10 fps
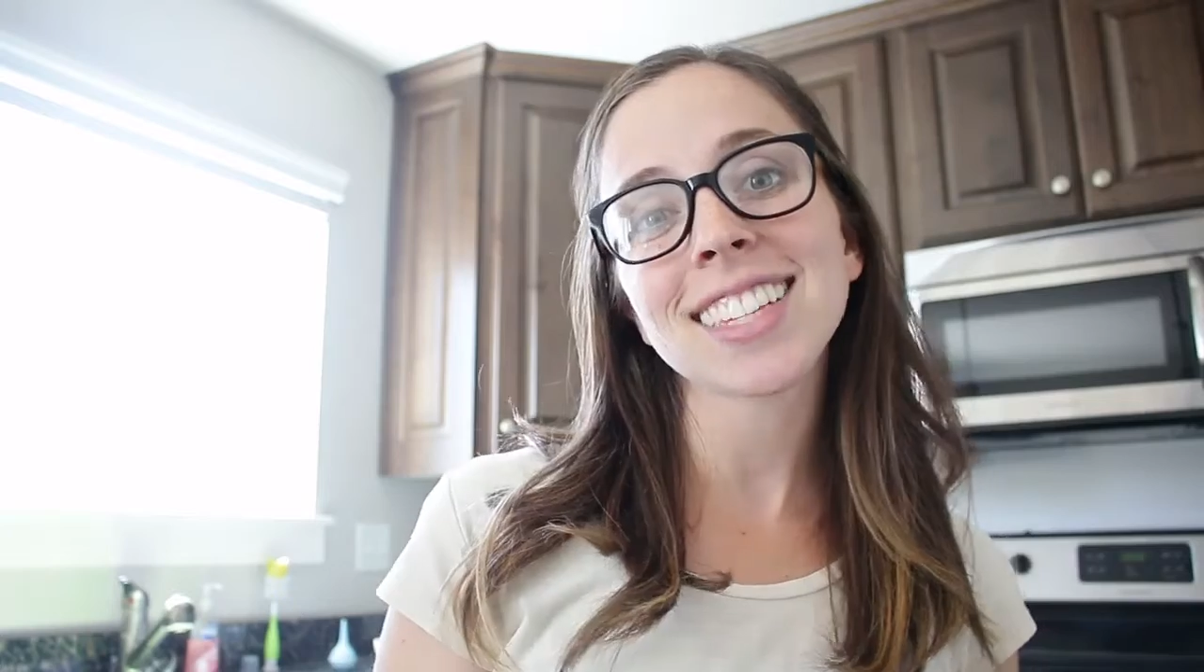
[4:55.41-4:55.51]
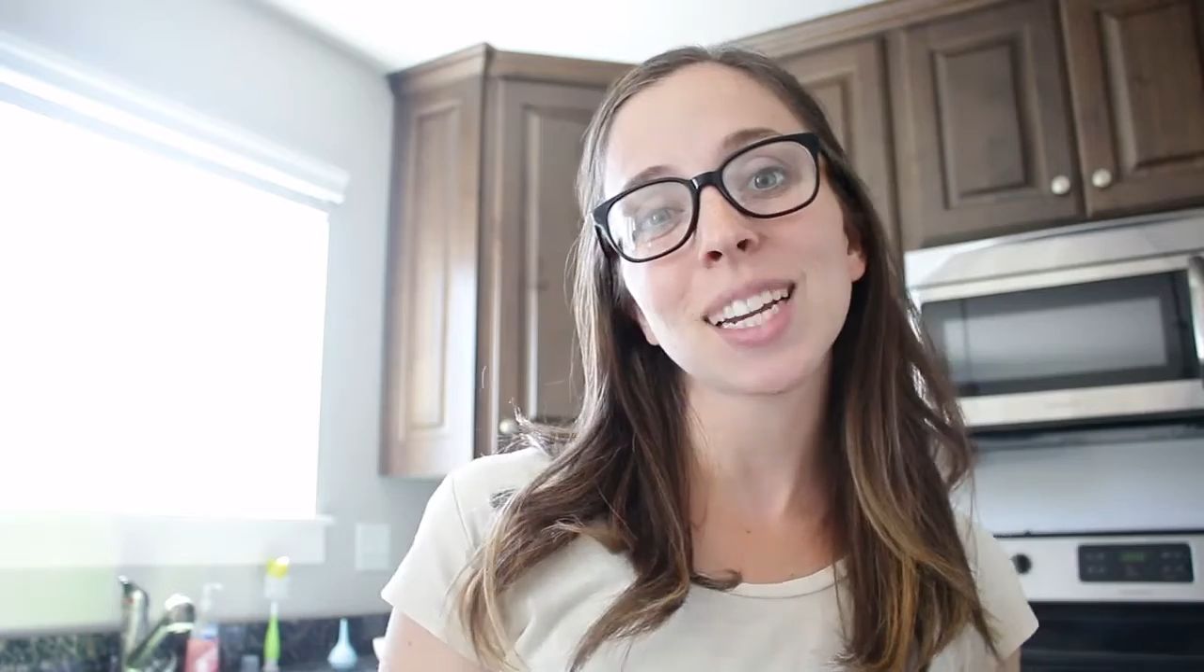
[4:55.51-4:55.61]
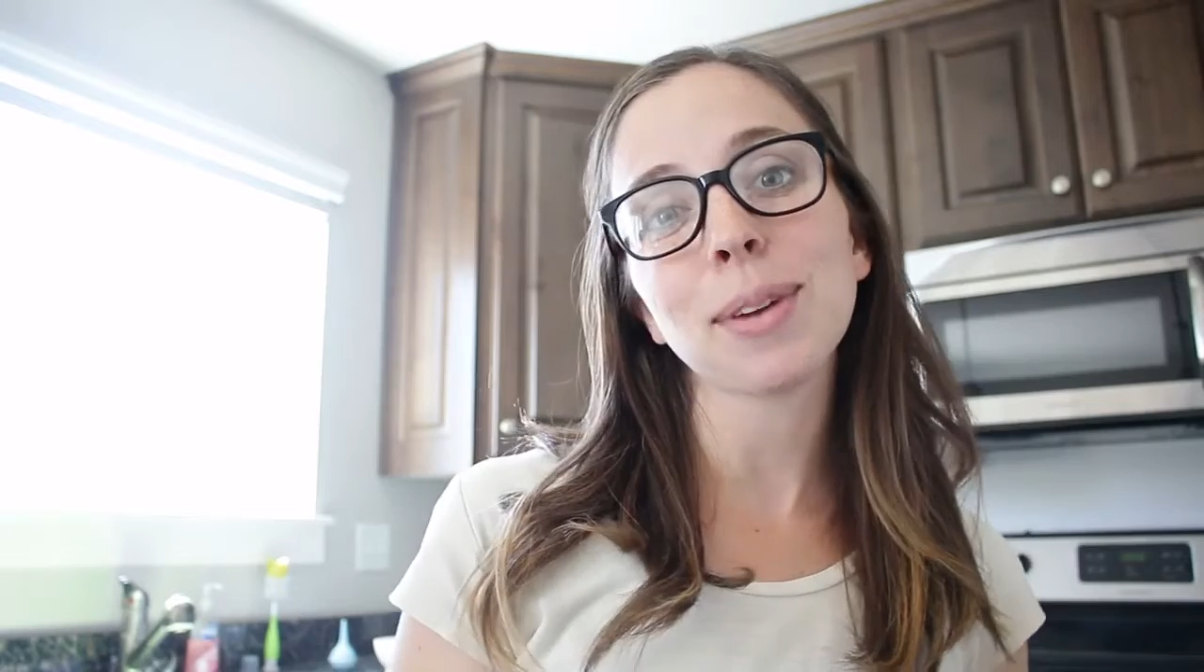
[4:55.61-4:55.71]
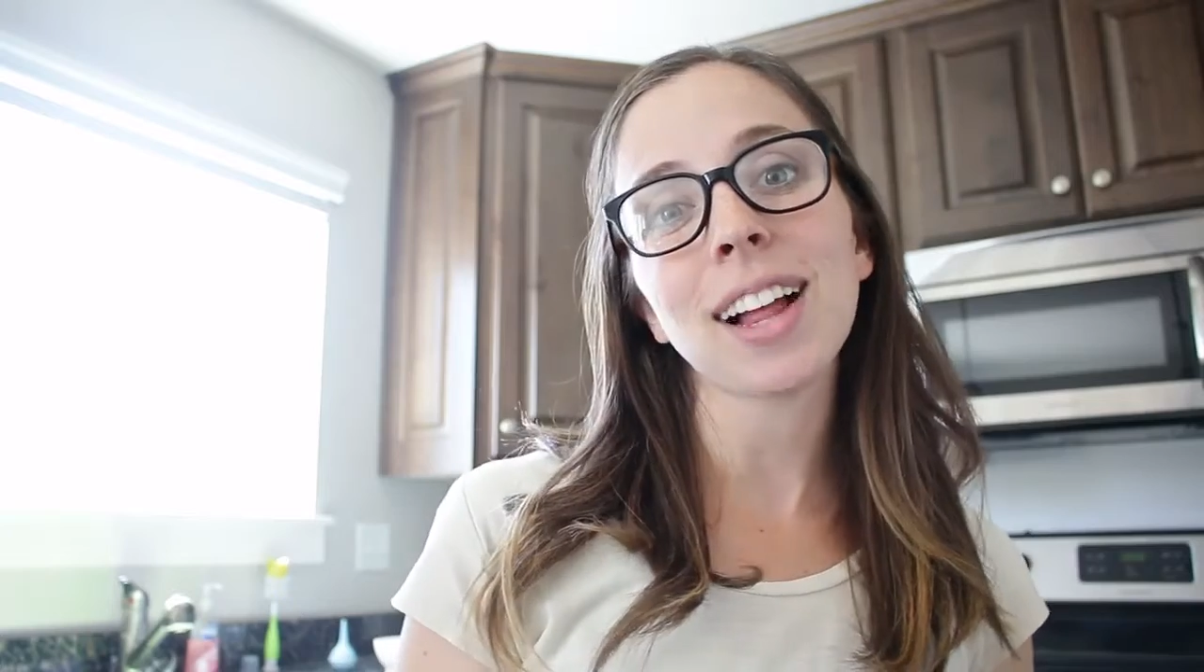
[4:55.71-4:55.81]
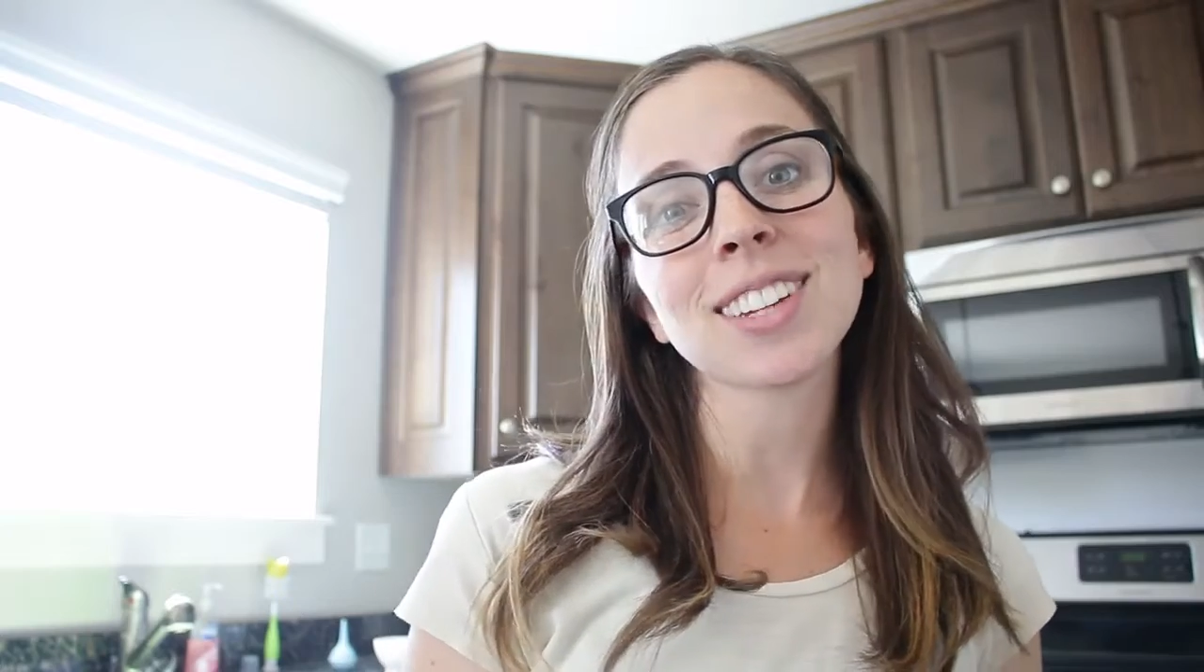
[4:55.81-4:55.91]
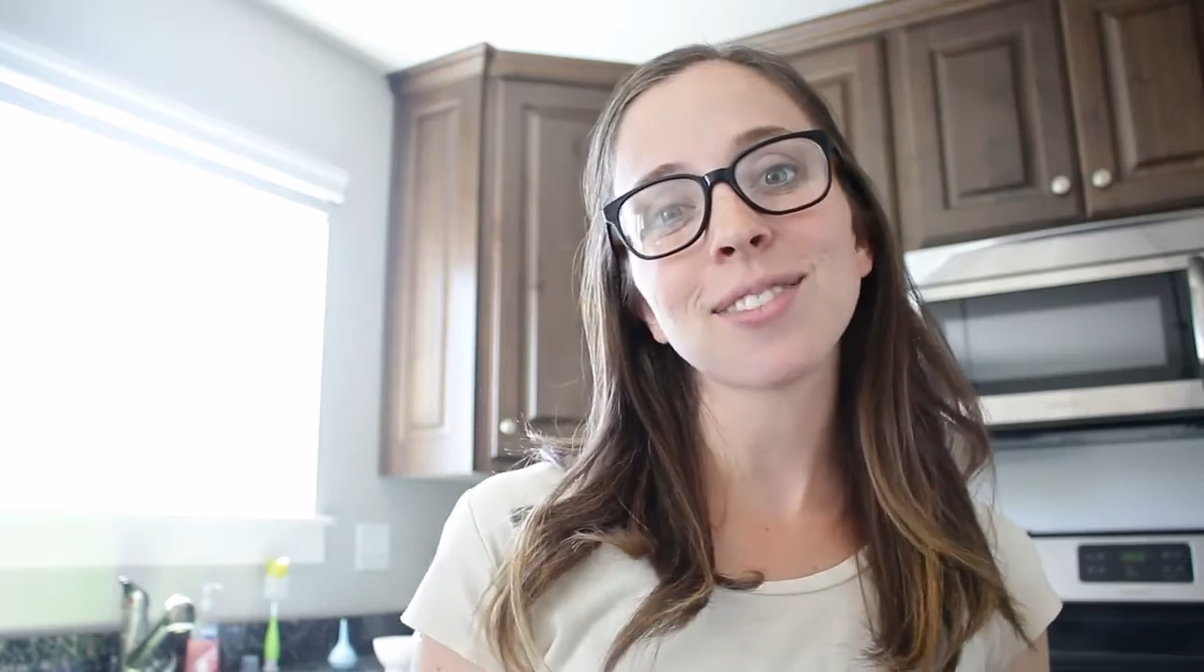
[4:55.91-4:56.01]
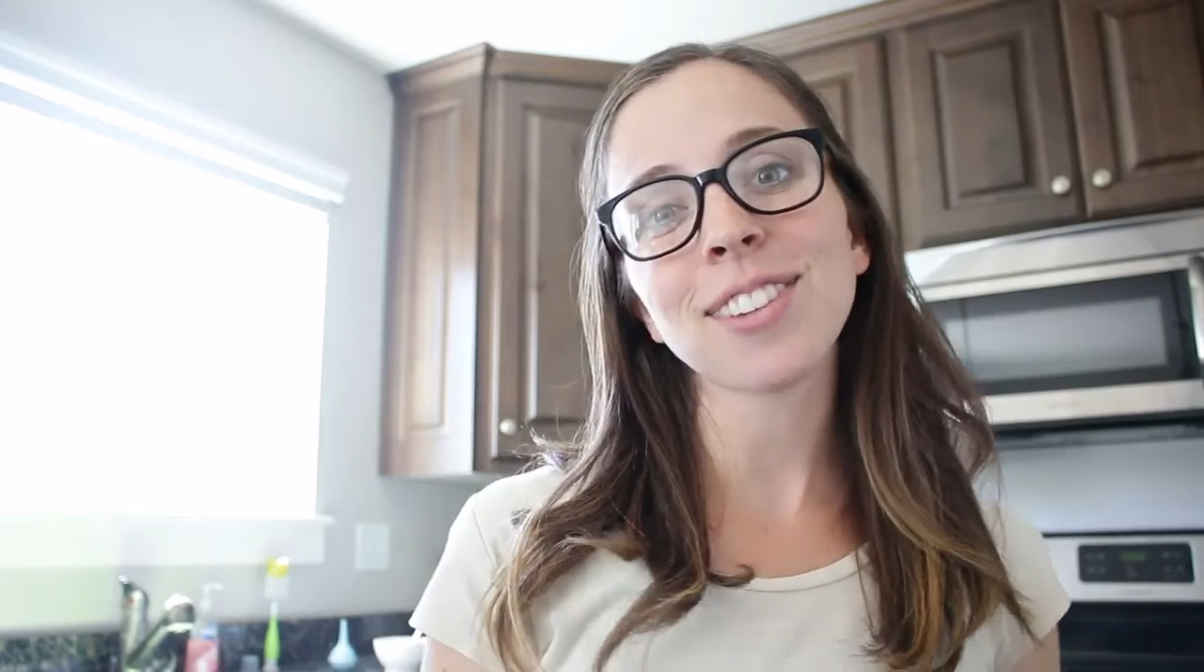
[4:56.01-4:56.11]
It's gonna be lots of